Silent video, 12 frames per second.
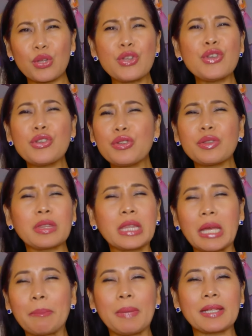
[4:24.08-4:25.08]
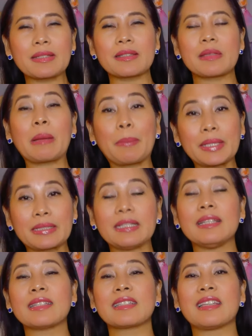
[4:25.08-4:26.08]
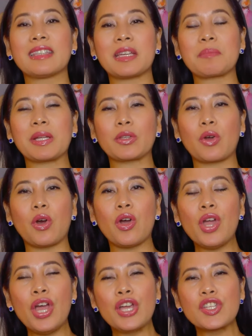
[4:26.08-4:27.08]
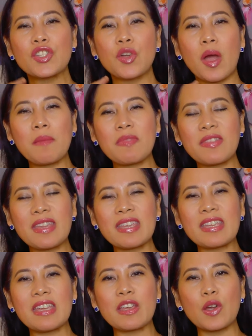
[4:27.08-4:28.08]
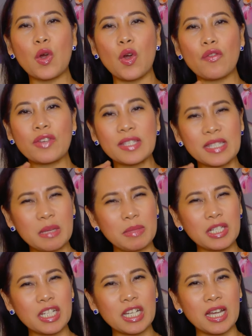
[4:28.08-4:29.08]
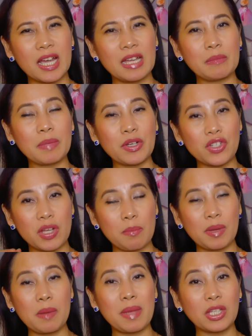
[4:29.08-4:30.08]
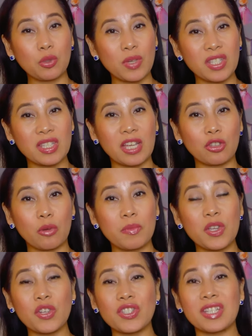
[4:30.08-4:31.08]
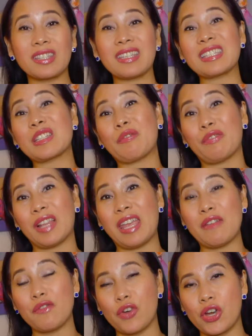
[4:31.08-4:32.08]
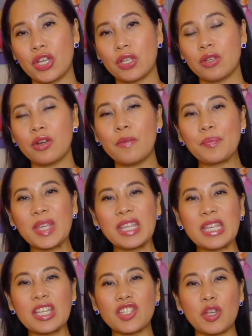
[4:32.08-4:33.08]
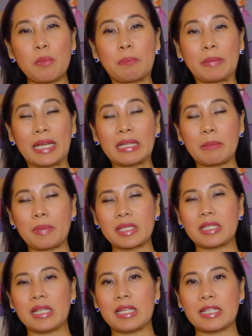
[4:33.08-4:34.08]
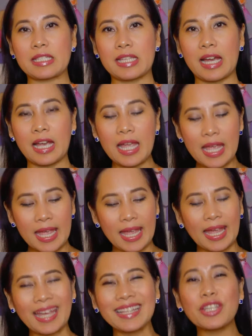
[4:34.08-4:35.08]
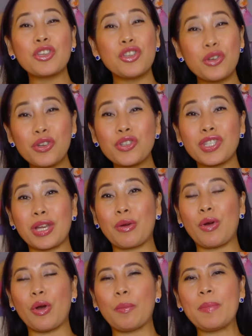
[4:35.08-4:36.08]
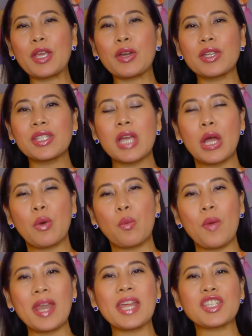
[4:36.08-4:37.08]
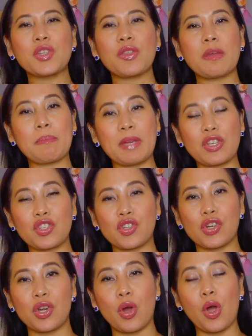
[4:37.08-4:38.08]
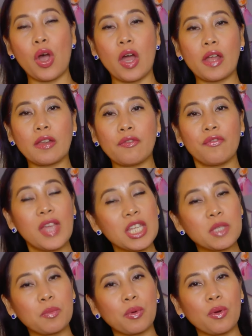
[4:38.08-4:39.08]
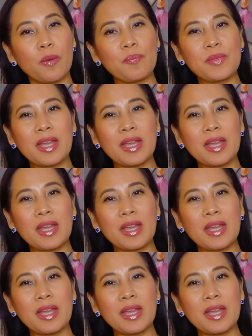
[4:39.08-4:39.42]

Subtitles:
yun yung the best na pastillas na natikman ko. So, I'm thinking of a similar kind, pero syempre may twist na ito because it is flavored, no? Hindi na siya yung plain na pastillas lang. And curious ako because when I saw the picture on Facebook,